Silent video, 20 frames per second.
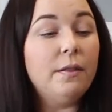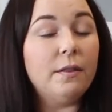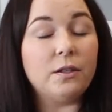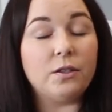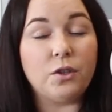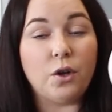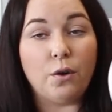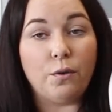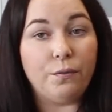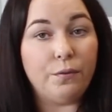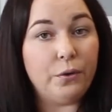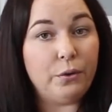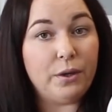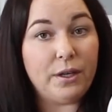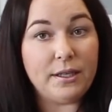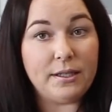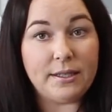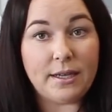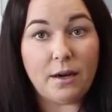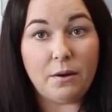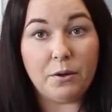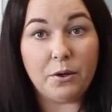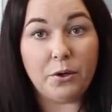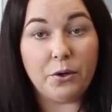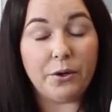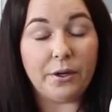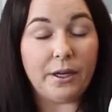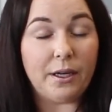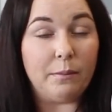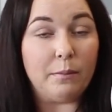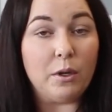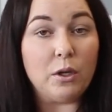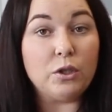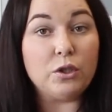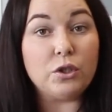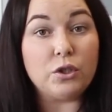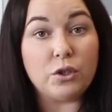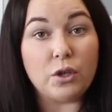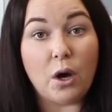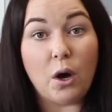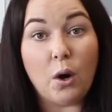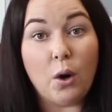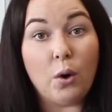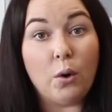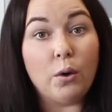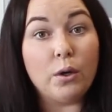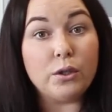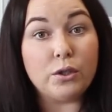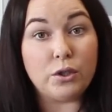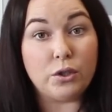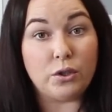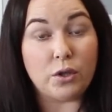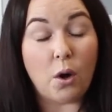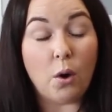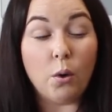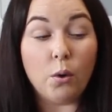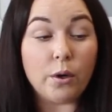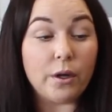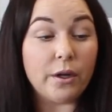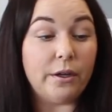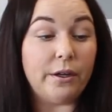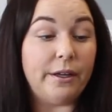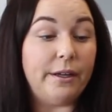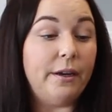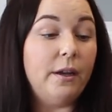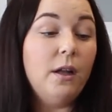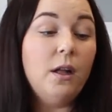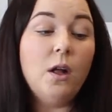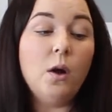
The Tofutti sour cream, so, so good.